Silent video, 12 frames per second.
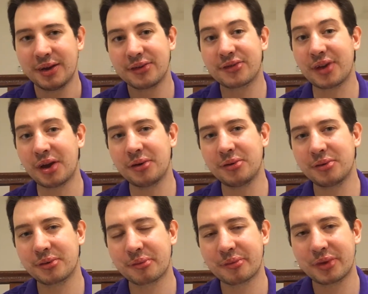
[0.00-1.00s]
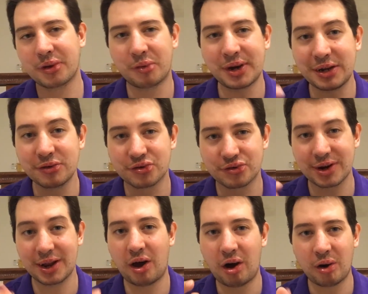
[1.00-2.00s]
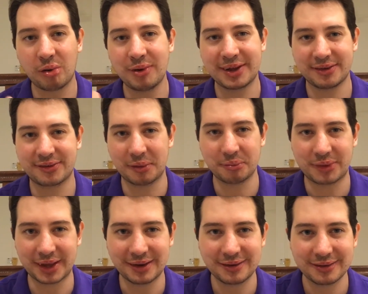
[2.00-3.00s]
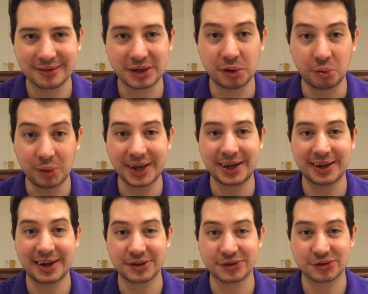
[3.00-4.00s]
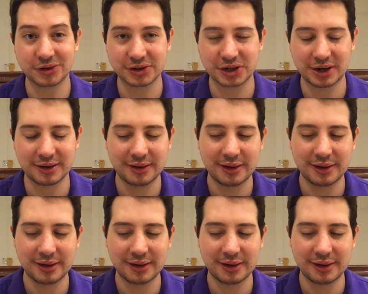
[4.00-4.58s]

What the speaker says: So when you drill a hole in something, you weaken its structure.